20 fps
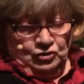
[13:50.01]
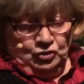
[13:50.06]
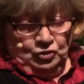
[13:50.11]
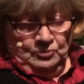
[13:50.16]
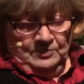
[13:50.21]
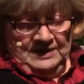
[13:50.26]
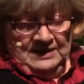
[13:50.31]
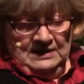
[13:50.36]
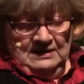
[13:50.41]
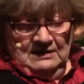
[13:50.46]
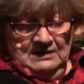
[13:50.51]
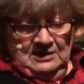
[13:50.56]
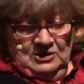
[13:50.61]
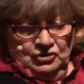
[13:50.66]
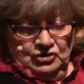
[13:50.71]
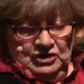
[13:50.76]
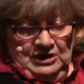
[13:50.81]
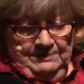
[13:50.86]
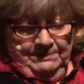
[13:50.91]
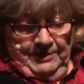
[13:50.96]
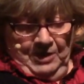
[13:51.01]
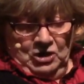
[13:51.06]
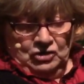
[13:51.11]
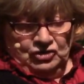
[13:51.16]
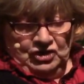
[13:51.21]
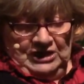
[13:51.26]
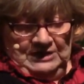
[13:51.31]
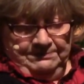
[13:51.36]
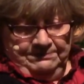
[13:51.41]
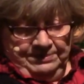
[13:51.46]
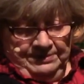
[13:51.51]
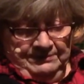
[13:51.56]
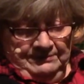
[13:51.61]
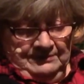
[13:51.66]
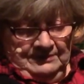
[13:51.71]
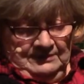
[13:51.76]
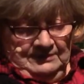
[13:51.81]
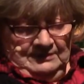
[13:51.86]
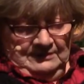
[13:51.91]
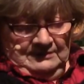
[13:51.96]
Toomey. "Sheep are
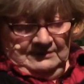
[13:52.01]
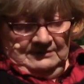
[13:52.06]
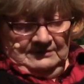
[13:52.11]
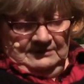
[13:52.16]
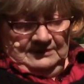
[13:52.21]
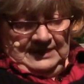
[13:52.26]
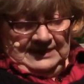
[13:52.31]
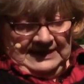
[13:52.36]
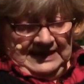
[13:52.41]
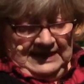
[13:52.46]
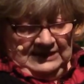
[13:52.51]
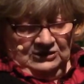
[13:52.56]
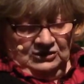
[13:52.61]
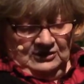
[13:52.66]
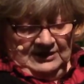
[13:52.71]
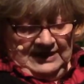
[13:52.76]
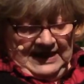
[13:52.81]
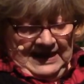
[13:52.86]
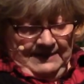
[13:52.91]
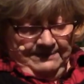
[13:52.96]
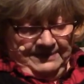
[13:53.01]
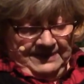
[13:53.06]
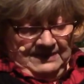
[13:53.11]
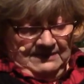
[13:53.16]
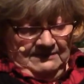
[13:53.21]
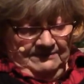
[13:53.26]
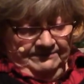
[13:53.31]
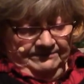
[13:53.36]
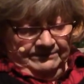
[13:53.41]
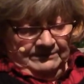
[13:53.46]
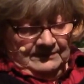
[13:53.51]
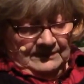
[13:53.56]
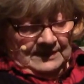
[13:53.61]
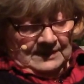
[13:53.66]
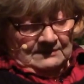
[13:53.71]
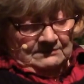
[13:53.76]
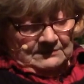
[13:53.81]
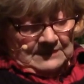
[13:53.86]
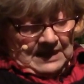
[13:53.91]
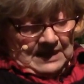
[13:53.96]
sheep. They can't look happy."
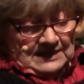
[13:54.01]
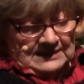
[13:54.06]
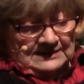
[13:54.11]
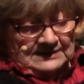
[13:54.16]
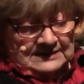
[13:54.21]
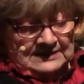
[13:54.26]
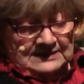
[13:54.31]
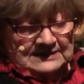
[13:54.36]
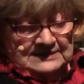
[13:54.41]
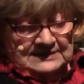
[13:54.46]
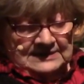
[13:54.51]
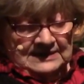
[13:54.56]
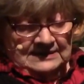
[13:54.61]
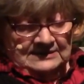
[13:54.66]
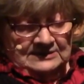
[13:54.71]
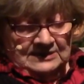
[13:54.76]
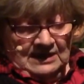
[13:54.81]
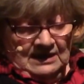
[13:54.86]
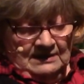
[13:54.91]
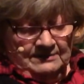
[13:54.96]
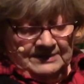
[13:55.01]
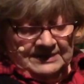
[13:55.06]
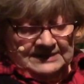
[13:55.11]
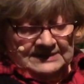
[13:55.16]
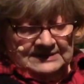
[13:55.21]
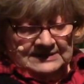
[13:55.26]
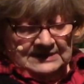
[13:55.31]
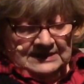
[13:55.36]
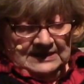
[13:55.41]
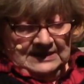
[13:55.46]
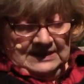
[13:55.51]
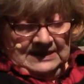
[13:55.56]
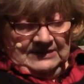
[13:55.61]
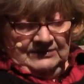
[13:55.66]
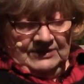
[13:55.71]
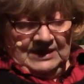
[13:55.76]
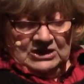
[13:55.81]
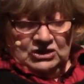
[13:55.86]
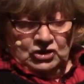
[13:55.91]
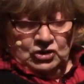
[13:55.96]
"Mine did," said Thomas.
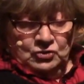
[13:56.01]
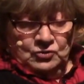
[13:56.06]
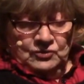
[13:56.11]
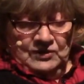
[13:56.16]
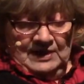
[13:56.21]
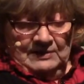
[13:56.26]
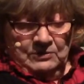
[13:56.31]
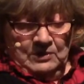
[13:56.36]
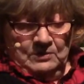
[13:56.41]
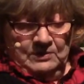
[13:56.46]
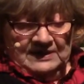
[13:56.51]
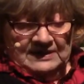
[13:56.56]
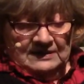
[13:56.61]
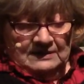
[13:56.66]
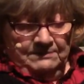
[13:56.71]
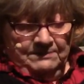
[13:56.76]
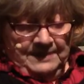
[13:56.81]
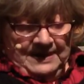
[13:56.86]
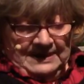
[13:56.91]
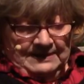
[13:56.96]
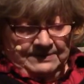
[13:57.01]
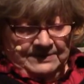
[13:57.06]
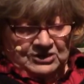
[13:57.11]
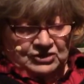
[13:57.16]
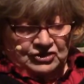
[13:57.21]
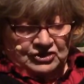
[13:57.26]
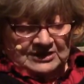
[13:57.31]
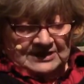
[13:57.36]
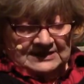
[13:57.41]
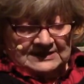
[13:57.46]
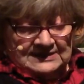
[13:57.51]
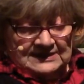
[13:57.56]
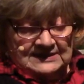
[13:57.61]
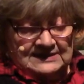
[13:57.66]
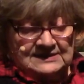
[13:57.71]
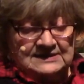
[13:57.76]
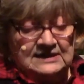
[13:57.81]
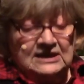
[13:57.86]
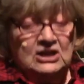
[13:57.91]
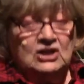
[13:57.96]
"They knew they were with the baby
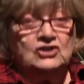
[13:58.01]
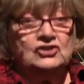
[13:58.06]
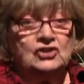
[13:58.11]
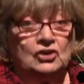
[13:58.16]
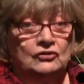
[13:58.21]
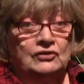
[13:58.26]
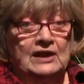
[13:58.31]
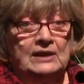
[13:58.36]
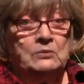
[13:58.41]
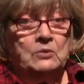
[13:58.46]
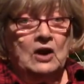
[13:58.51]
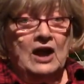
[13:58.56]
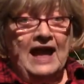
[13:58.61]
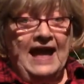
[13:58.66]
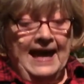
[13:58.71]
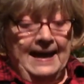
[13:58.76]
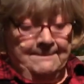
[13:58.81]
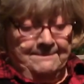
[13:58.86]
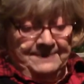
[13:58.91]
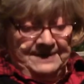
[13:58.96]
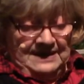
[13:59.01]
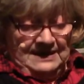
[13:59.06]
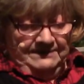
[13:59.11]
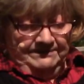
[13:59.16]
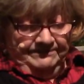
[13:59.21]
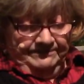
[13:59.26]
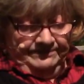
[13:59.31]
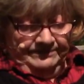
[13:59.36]
Jesus, so they were happy."